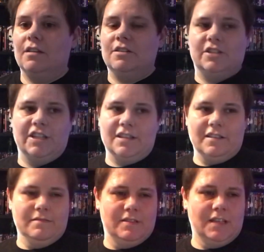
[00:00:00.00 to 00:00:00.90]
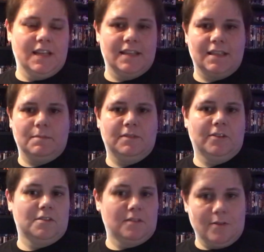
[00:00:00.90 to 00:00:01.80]
She gets dibs
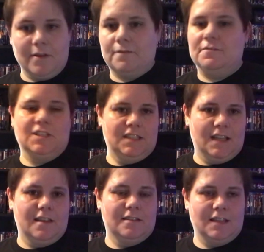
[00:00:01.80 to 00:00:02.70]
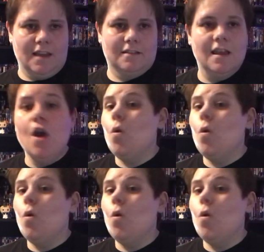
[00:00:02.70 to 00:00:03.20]
first, so if she says yes,